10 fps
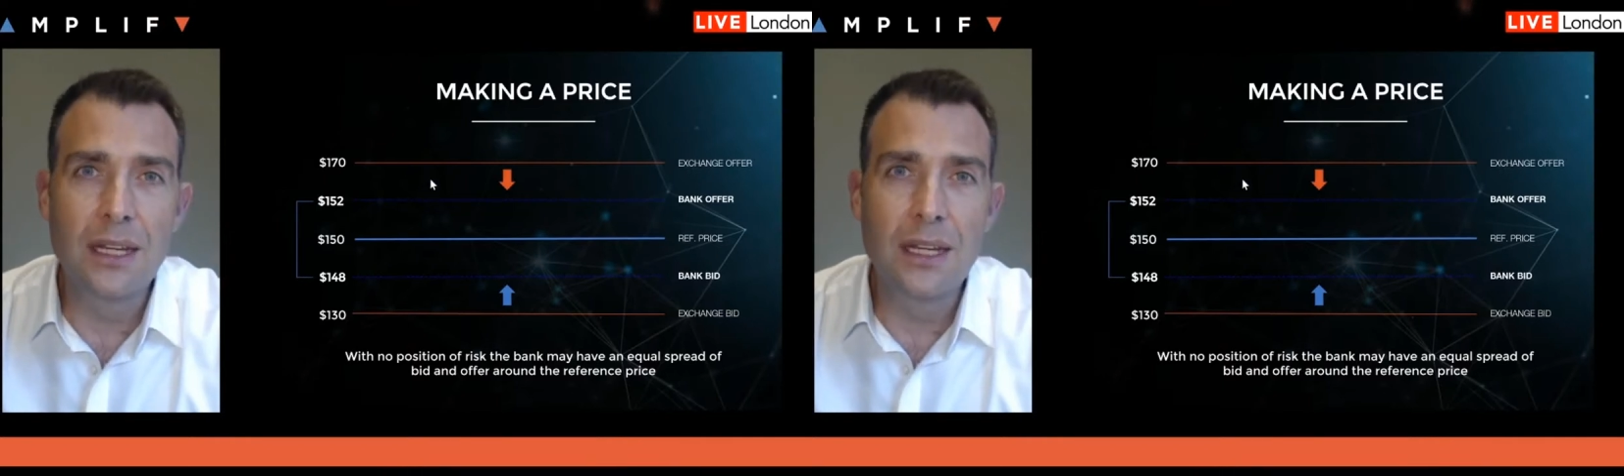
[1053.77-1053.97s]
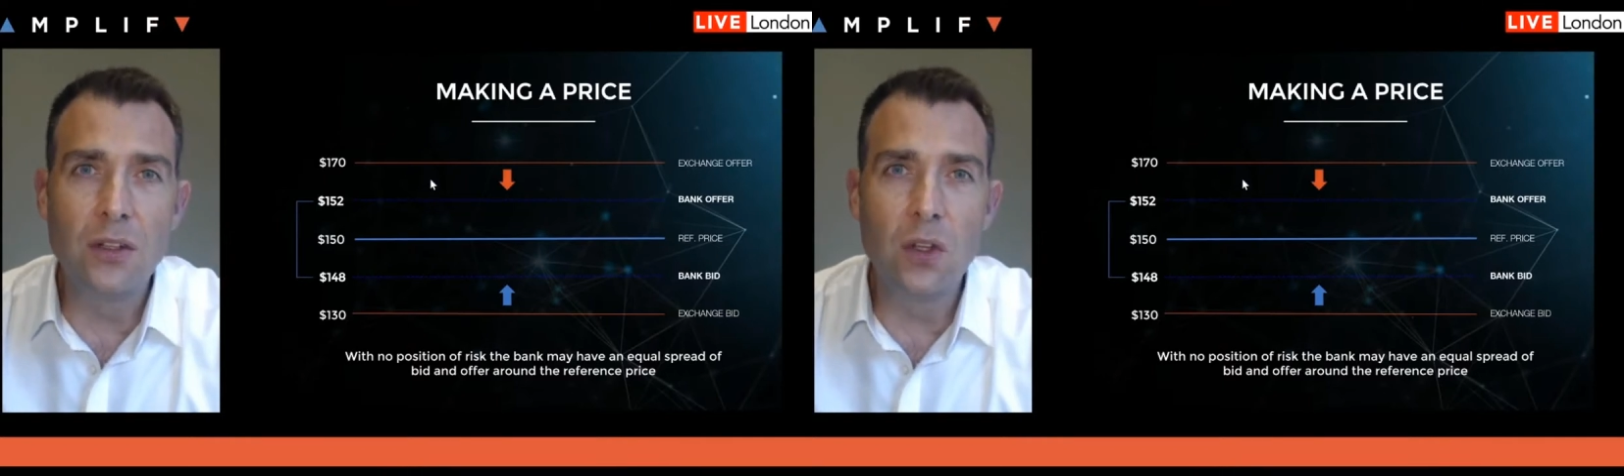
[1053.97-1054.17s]

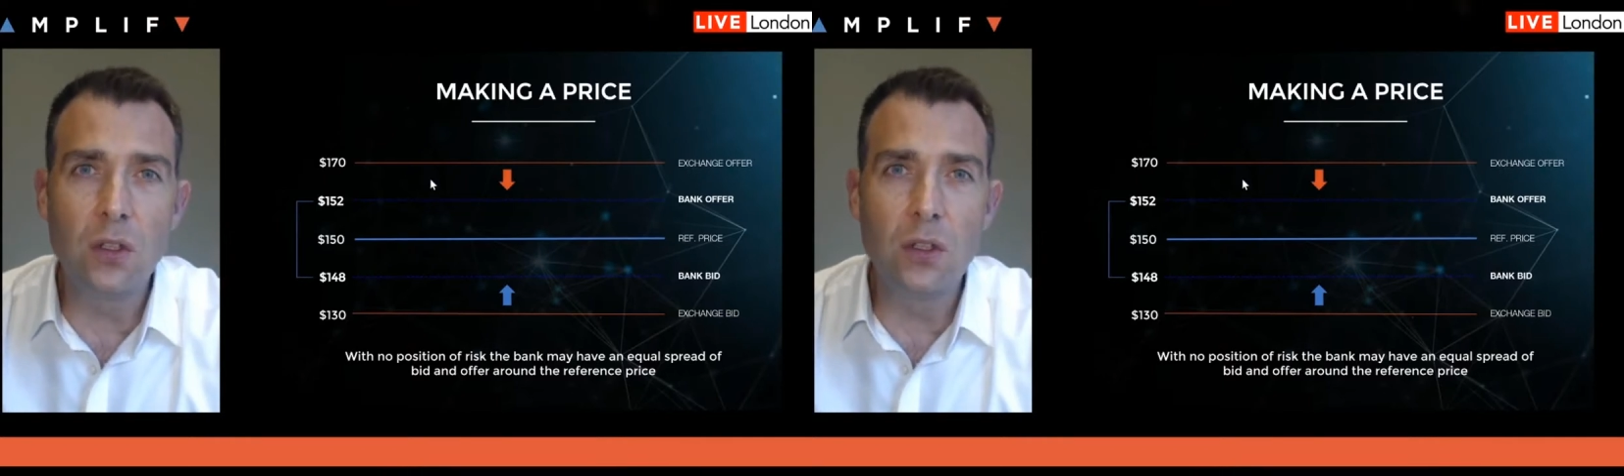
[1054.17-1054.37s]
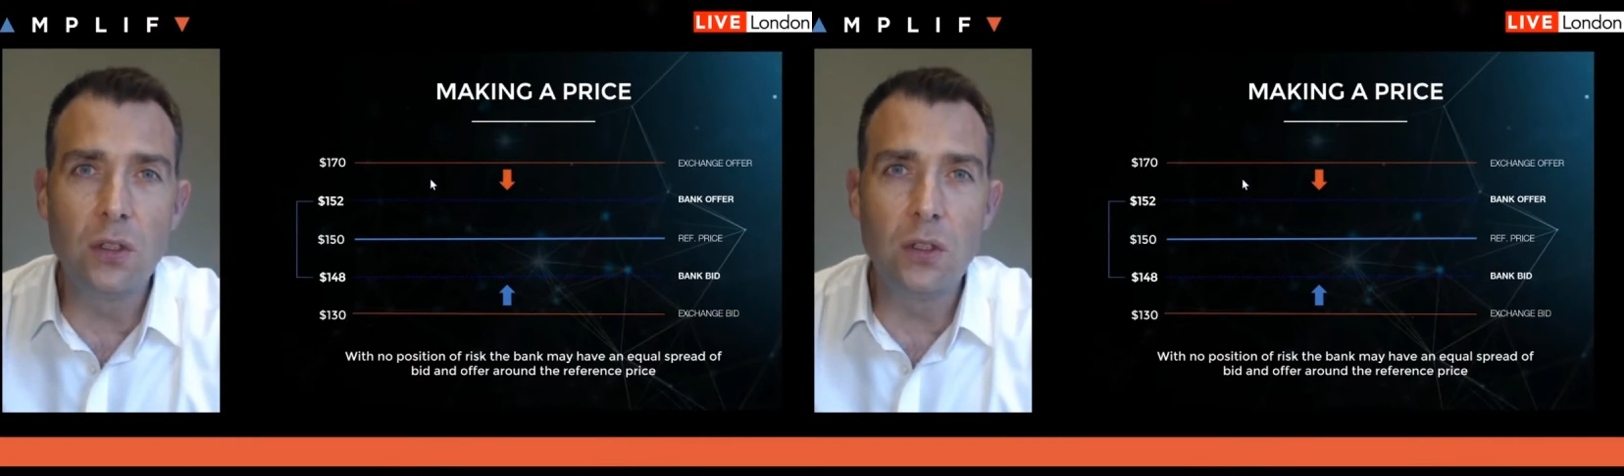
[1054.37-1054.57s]
and
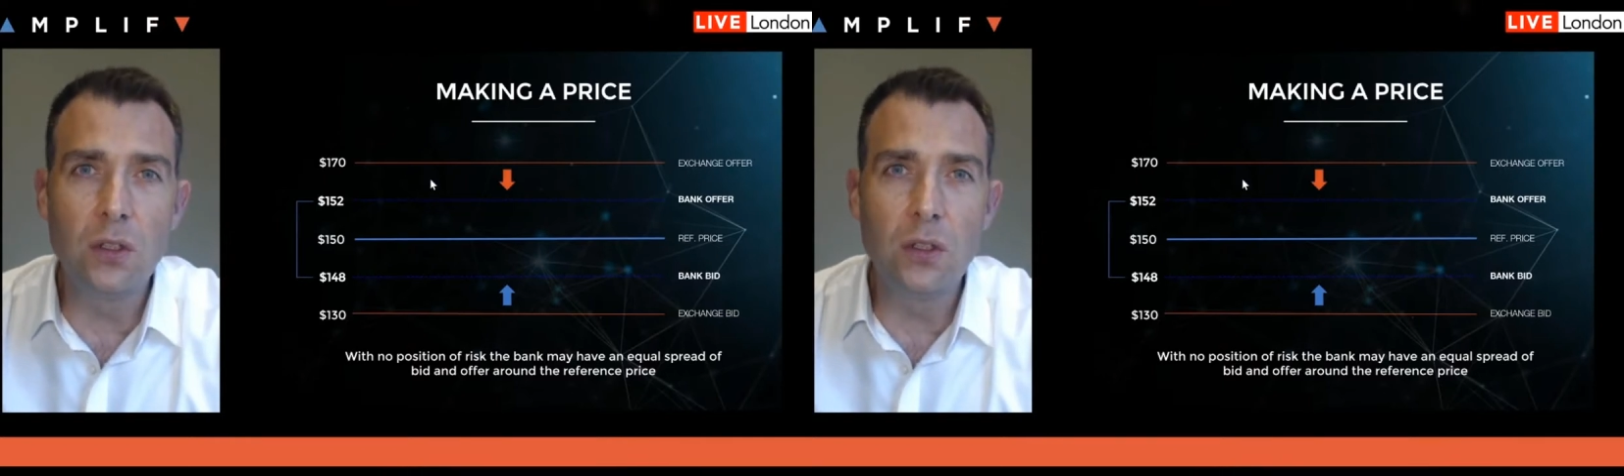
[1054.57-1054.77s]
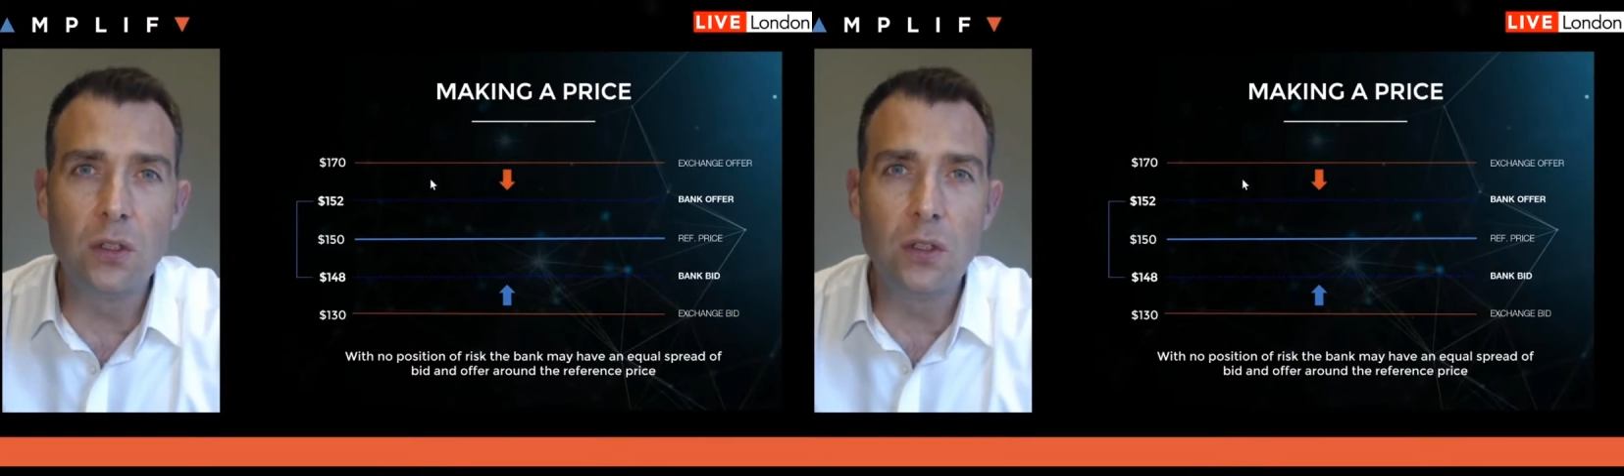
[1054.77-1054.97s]
not lose
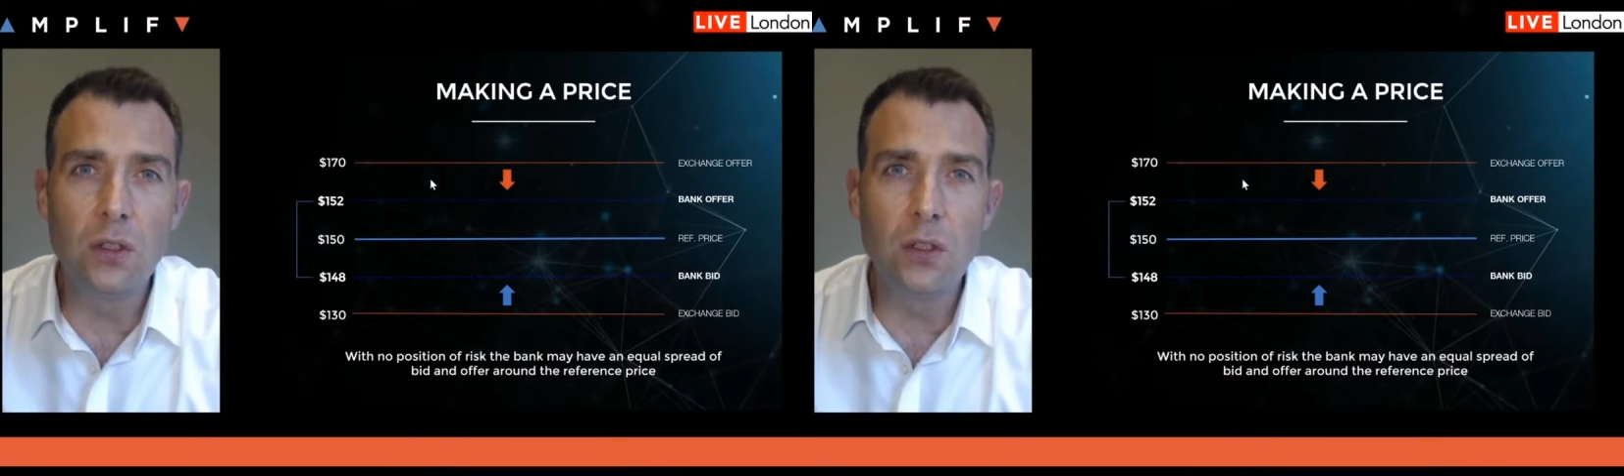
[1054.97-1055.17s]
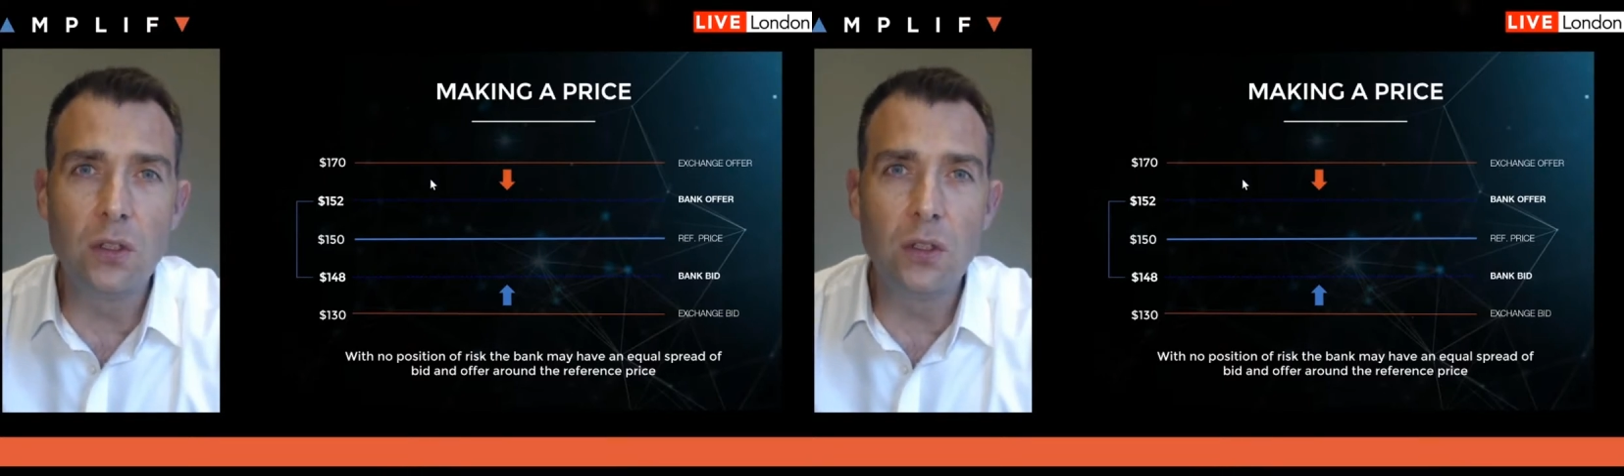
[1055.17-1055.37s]
more money